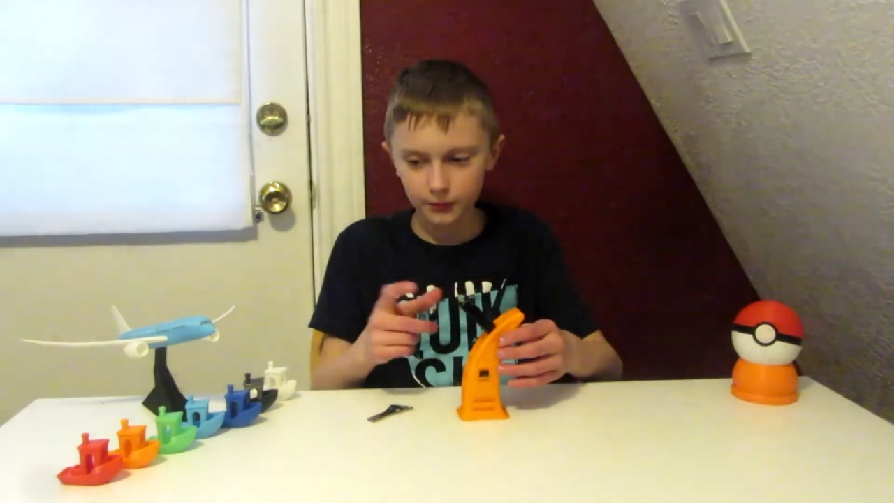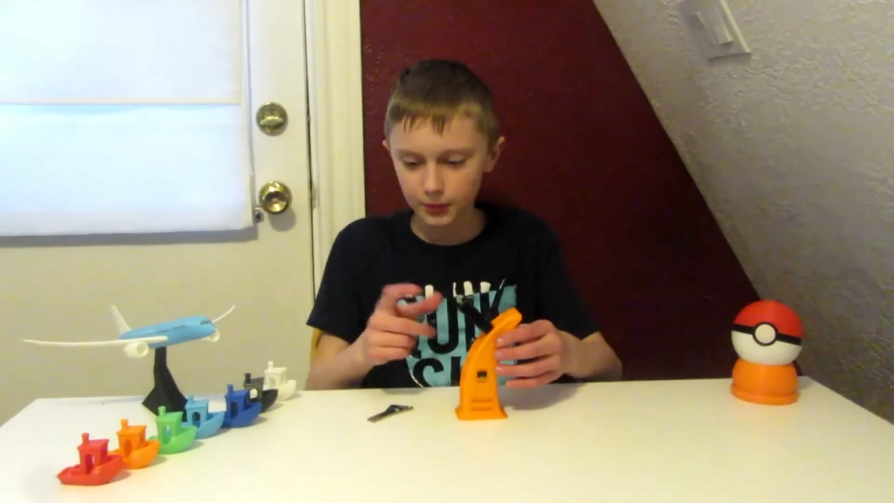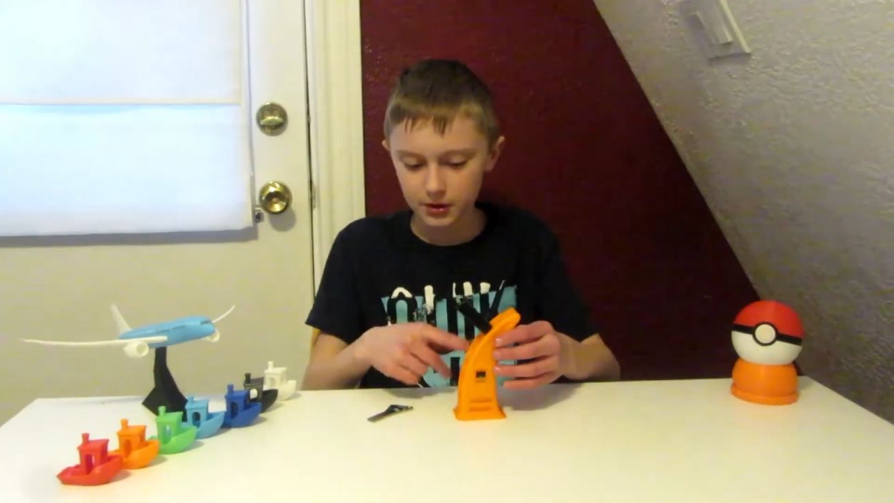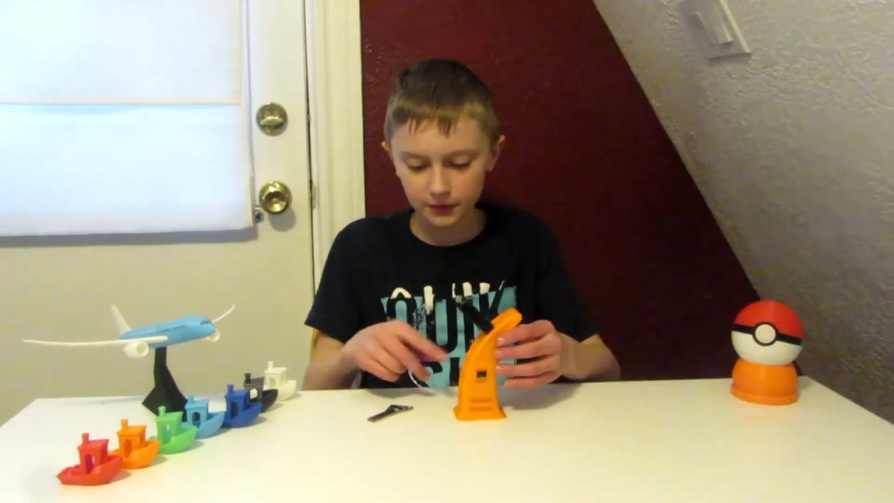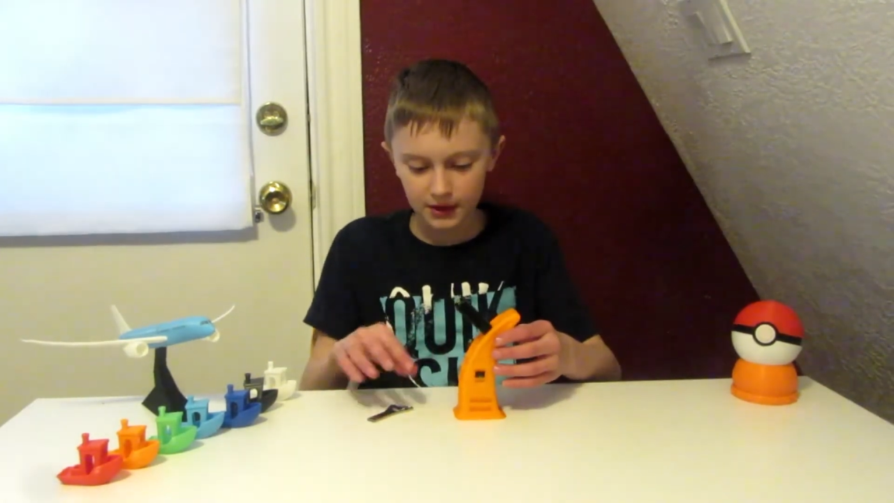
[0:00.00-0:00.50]

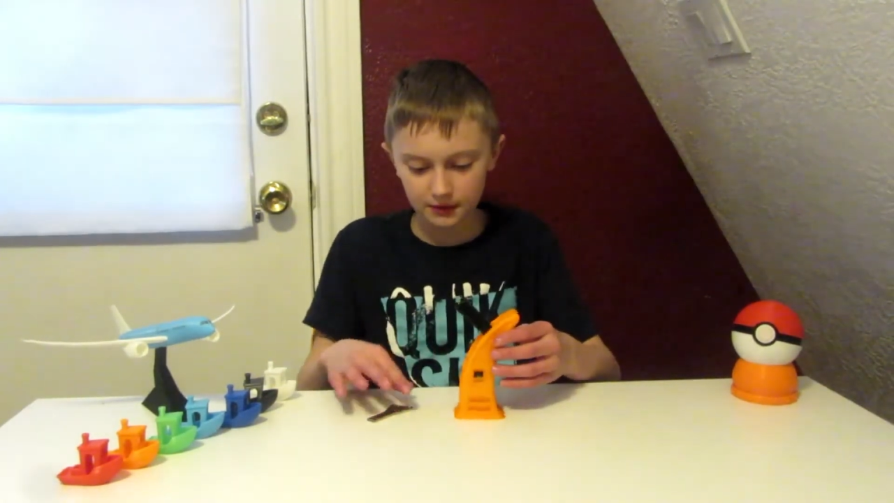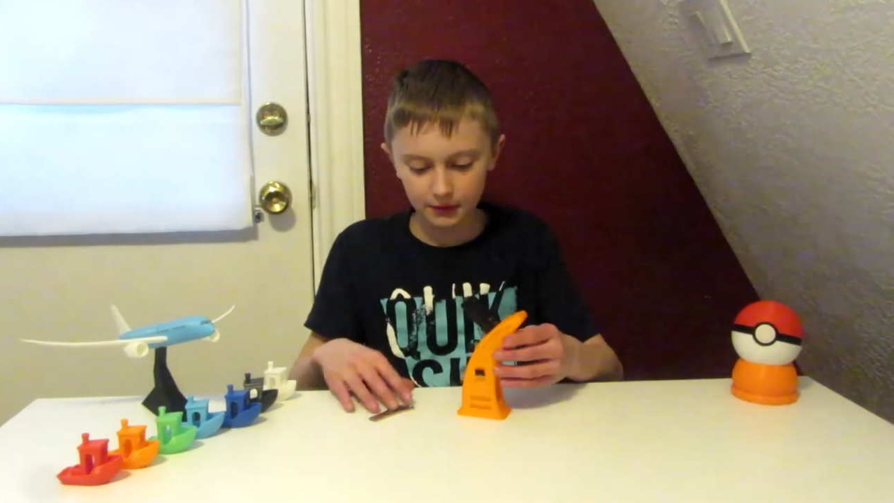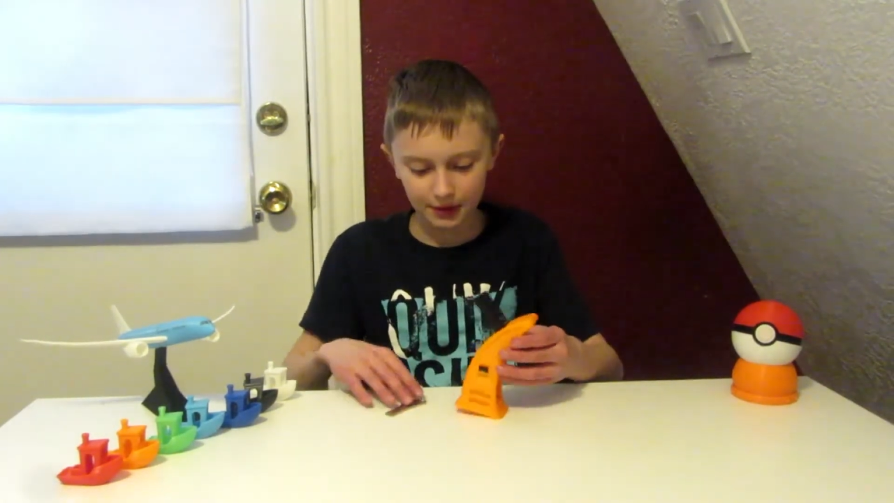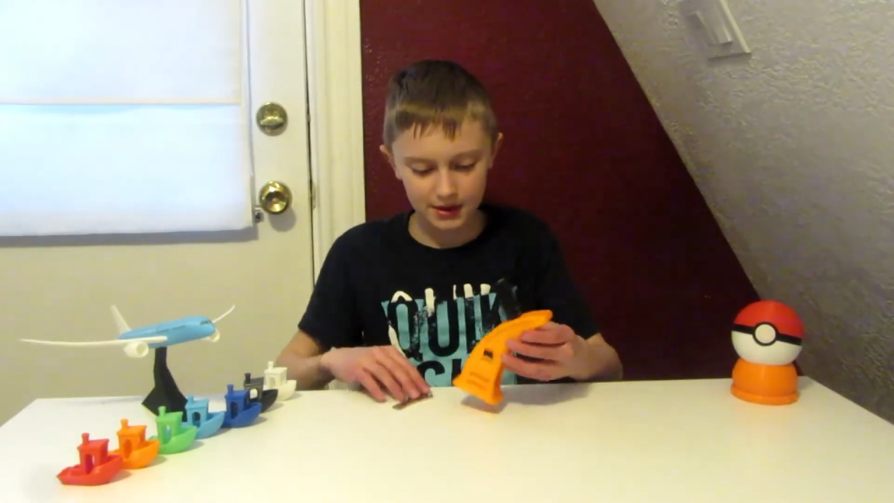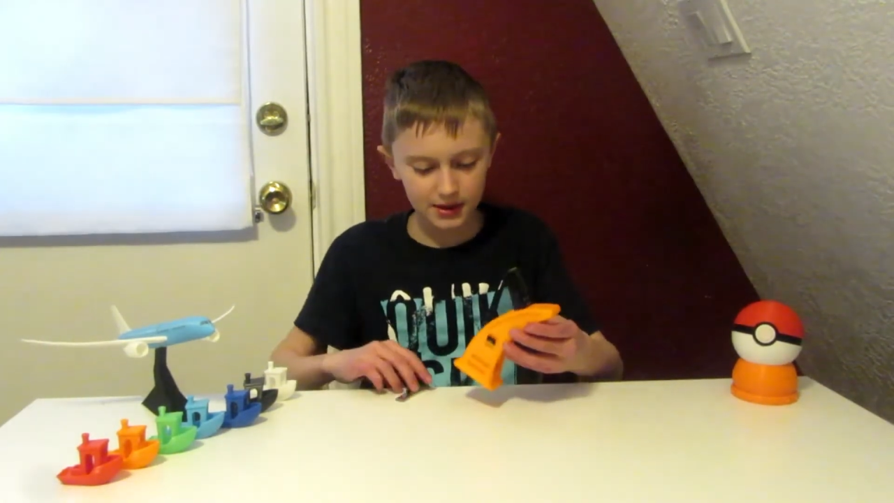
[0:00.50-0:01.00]
which fits
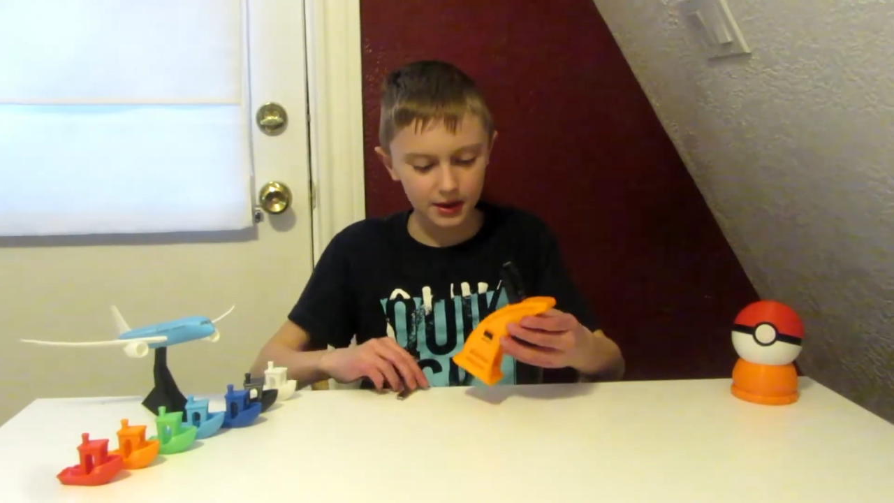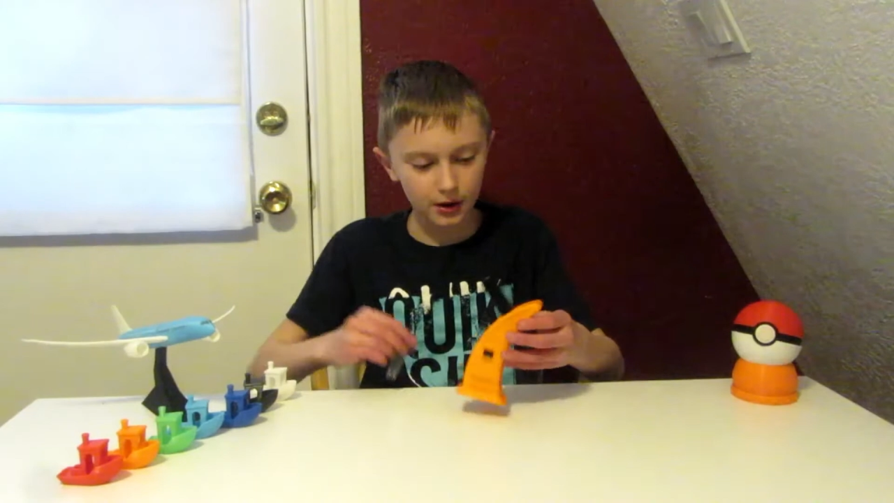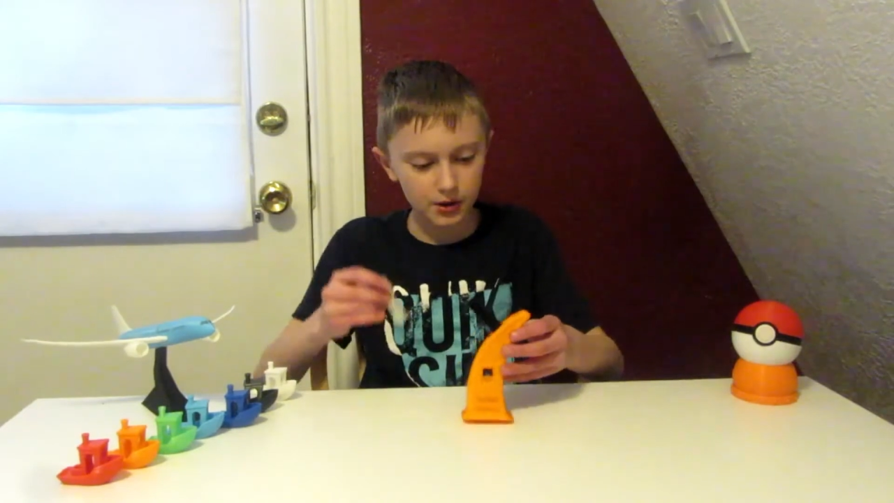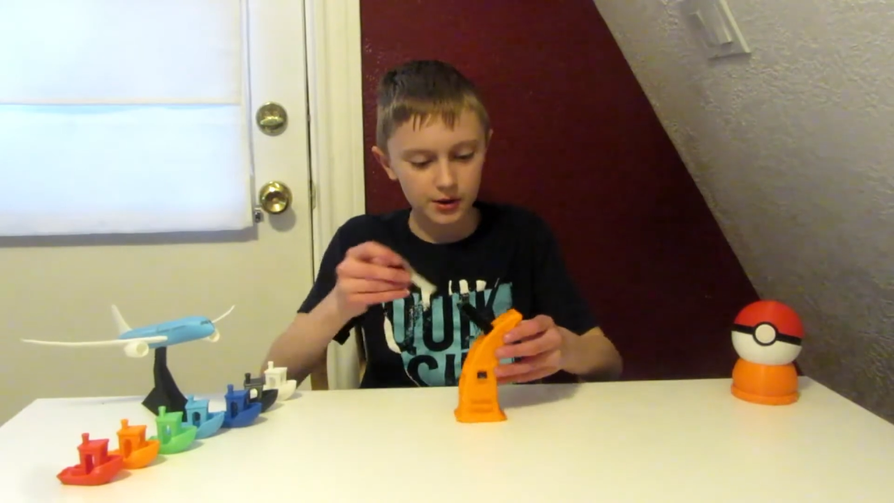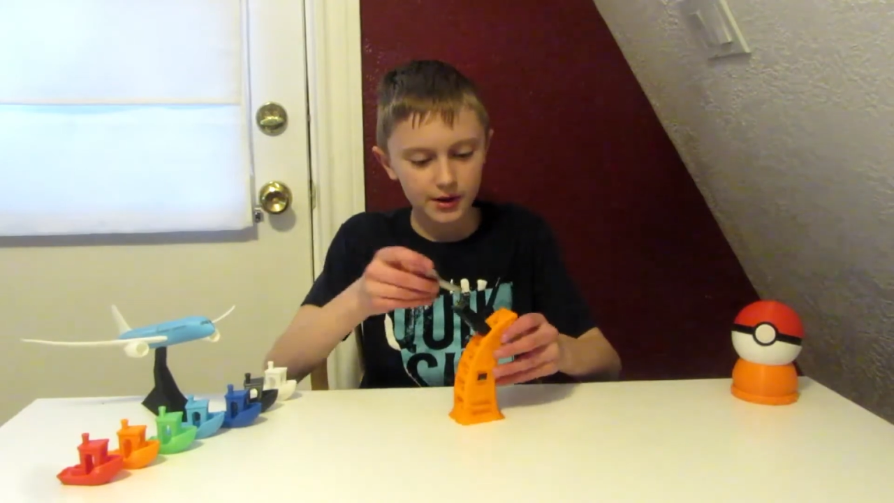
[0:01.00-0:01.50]
little SD cards